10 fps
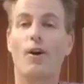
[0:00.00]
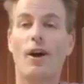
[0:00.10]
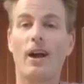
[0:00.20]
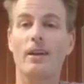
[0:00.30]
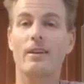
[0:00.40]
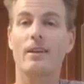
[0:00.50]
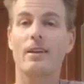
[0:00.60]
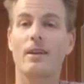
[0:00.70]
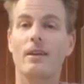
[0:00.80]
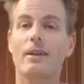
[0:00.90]
right,
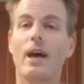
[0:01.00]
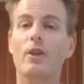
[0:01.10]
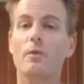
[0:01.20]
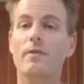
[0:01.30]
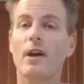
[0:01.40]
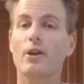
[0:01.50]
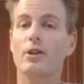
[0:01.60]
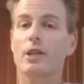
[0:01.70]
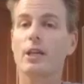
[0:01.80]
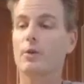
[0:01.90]
now that we've got our
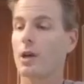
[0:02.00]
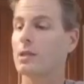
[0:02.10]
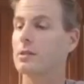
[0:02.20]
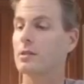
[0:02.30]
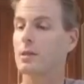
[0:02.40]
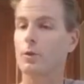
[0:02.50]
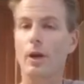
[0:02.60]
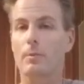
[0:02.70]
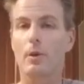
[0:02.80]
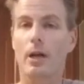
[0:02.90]
cookie crust,
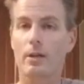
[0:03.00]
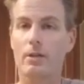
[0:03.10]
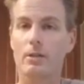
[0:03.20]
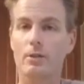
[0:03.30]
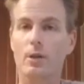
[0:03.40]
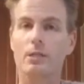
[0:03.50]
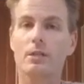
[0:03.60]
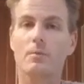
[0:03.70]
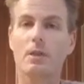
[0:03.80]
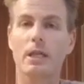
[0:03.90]
graham cracker crust
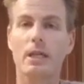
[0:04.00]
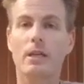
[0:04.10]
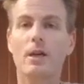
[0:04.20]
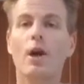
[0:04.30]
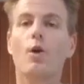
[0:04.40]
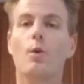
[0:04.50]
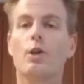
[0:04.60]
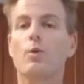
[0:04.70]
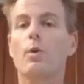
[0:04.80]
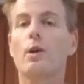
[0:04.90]
completed, we're
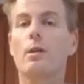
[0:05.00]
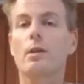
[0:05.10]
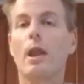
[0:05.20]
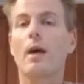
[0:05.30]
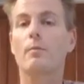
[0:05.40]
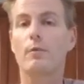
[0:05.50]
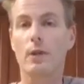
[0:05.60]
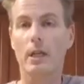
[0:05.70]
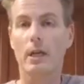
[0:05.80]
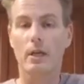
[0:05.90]
going to work on the lime
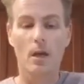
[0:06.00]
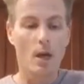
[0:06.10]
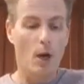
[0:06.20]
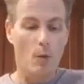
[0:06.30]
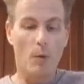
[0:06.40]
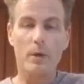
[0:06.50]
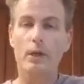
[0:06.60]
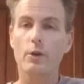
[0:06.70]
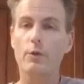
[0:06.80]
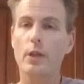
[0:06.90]
filling. What we're going
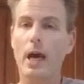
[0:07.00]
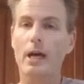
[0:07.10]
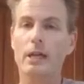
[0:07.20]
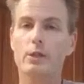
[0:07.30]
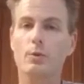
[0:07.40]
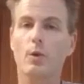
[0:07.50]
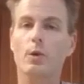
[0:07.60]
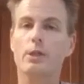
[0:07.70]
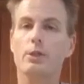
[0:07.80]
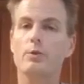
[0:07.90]
to do for that is we're
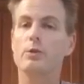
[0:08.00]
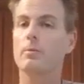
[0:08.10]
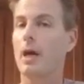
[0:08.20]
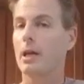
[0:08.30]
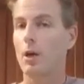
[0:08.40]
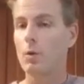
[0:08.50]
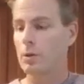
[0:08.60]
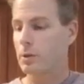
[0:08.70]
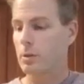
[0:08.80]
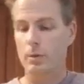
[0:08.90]
going to use some egg
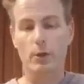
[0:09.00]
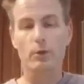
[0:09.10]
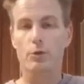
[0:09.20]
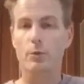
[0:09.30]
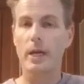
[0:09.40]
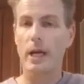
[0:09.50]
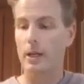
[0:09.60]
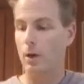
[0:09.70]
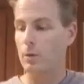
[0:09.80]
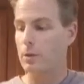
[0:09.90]
yolks. We'll use 3 egg
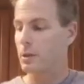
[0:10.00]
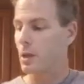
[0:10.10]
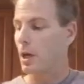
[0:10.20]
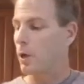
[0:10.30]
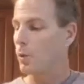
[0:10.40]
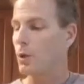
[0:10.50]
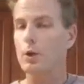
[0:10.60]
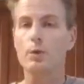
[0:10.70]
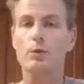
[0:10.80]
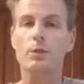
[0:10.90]
yolks. We'll
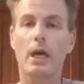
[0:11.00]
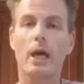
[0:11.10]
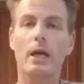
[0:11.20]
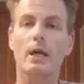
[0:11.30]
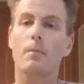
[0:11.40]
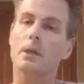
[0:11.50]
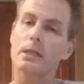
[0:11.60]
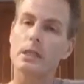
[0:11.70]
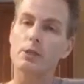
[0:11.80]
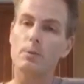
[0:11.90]
use a couple of
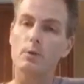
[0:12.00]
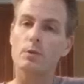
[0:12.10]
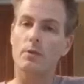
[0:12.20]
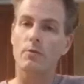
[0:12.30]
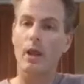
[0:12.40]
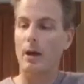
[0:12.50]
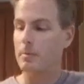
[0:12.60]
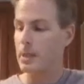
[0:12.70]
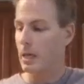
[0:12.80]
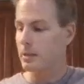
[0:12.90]
teaspoons of lime
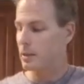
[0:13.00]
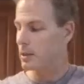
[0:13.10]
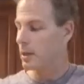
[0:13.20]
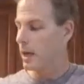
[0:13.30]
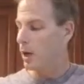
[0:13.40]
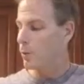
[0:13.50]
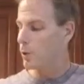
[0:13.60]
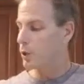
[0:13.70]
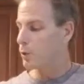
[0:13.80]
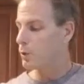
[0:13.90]
zest. We'll
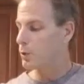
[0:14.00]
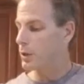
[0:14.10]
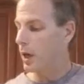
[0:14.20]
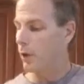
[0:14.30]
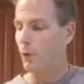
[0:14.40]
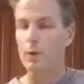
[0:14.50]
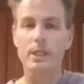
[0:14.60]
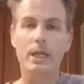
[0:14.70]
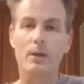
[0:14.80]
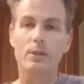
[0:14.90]
use a
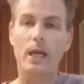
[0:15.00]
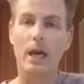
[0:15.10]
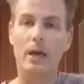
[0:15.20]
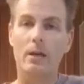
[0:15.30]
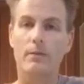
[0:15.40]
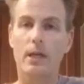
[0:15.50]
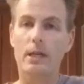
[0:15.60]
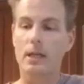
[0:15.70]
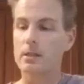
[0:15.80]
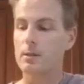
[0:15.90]
14-ounce can of
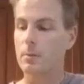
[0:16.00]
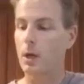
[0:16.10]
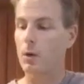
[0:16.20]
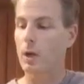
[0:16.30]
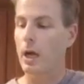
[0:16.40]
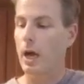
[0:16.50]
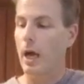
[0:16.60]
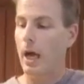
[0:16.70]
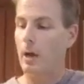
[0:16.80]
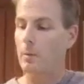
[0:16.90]
condensed milk,
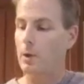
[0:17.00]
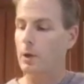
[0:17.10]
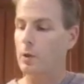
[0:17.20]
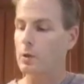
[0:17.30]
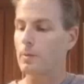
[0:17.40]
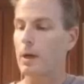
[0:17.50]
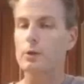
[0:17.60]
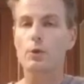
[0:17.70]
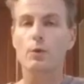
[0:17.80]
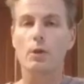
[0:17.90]
and we'll use about
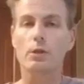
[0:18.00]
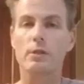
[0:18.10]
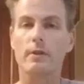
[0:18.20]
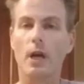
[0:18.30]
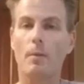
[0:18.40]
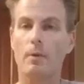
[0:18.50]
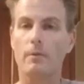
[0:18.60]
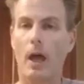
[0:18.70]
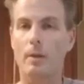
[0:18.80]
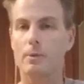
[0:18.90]
2/3 of a cup of
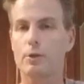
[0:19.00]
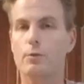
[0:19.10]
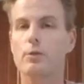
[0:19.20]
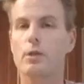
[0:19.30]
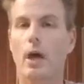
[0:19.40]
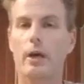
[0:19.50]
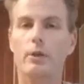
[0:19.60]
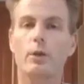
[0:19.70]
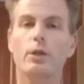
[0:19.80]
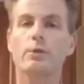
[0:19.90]
lime juice.
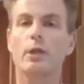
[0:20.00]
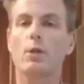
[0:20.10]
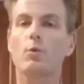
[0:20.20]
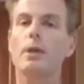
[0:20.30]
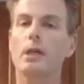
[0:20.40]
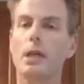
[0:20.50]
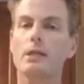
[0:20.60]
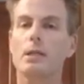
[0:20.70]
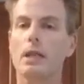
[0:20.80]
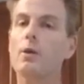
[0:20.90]
You can use a little bit
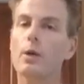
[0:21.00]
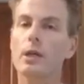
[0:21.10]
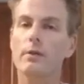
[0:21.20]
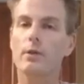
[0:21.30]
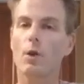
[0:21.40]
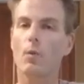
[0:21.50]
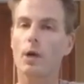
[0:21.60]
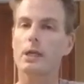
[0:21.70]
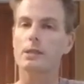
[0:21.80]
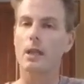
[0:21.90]
less liquid if you don't want
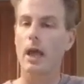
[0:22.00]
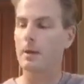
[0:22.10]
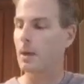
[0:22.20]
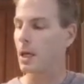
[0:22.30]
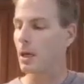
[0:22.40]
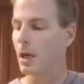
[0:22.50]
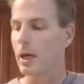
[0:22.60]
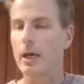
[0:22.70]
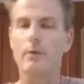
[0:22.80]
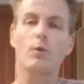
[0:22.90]
it as limey.
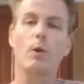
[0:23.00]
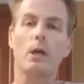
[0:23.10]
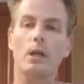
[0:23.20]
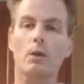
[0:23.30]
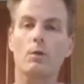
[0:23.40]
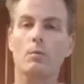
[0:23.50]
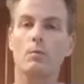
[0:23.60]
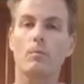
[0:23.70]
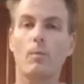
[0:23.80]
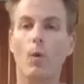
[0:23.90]
If you want it a little
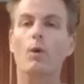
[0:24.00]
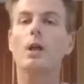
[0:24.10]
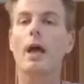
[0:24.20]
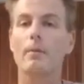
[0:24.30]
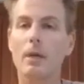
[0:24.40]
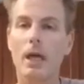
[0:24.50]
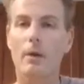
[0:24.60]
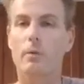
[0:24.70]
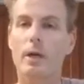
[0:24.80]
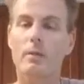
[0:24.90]
more limey, I
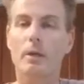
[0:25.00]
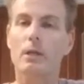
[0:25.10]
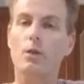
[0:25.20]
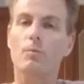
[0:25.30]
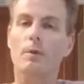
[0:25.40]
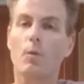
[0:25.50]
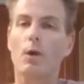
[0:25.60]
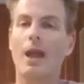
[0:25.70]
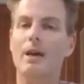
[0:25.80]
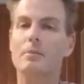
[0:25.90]
would recommend a little bit more
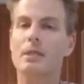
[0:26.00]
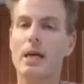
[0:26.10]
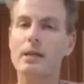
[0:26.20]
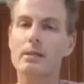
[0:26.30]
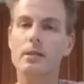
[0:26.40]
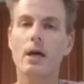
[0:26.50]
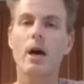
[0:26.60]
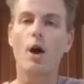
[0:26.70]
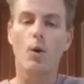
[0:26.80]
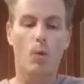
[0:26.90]
lime zest.
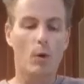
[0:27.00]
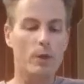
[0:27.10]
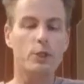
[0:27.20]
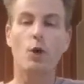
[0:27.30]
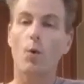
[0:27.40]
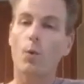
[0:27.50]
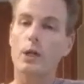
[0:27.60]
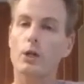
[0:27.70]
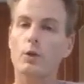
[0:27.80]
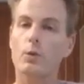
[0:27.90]
What we don't want to
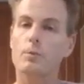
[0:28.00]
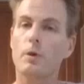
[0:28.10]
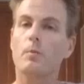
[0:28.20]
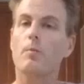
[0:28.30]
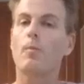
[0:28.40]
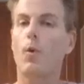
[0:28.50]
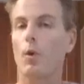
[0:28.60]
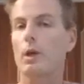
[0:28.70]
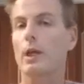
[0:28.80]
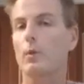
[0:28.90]
do is put more
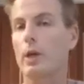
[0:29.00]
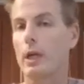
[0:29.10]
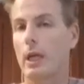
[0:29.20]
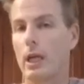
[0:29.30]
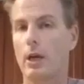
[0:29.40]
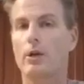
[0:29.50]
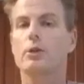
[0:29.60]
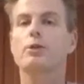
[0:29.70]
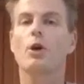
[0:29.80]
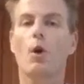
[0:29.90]
liquid in here.
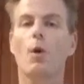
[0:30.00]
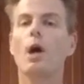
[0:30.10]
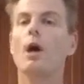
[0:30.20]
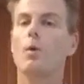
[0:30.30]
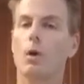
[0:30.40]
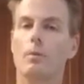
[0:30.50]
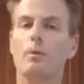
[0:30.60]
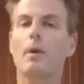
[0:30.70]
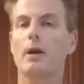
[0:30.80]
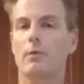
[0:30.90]
So I want to be
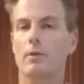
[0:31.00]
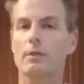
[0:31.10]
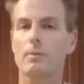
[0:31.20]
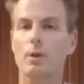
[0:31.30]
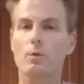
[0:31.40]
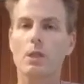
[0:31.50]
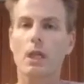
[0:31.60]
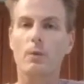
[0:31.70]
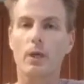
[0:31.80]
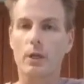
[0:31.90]
mindful of some of those
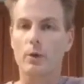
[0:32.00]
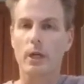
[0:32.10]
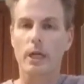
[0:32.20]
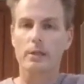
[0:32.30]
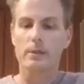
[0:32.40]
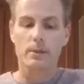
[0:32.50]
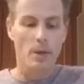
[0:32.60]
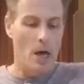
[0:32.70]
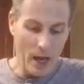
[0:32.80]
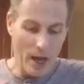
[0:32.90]
liquid ingredients.
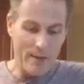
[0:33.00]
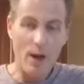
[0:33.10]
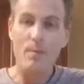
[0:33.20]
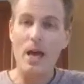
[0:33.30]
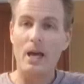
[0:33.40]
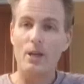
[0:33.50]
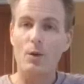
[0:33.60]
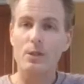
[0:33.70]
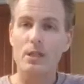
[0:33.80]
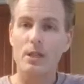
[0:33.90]
I've got my egg
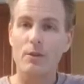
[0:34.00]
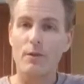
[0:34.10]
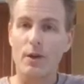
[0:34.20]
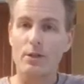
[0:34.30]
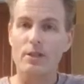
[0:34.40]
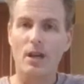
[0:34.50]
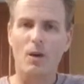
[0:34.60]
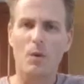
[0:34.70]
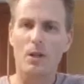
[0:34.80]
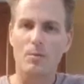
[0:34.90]
yolks in here first.
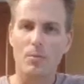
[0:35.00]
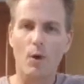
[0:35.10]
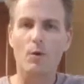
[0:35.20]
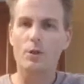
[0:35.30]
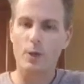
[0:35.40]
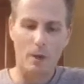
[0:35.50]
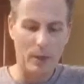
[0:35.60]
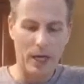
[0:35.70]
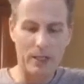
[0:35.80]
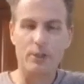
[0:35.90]
One of them broke, so I
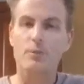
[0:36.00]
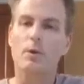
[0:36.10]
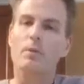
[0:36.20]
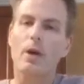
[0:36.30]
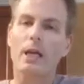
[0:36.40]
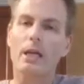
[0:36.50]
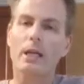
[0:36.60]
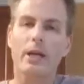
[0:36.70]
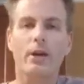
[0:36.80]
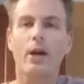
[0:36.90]
went ahead and just put them right in
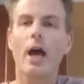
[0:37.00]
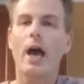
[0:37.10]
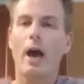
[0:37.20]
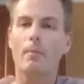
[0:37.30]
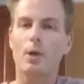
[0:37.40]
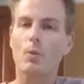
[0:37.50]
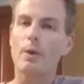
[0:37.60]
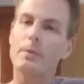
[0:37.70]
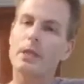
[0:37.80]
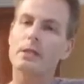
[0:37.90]
here. I'm going to
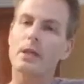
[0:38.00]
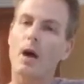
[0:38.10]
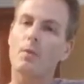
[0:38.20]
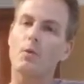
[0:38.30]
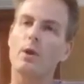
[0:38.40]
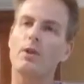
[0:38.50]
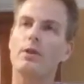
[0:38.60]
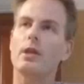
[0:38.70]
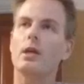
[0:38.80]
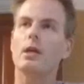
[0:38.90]
whip these up with
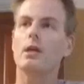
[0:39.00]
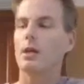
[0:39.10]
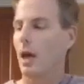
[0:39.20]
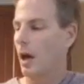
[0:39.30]
the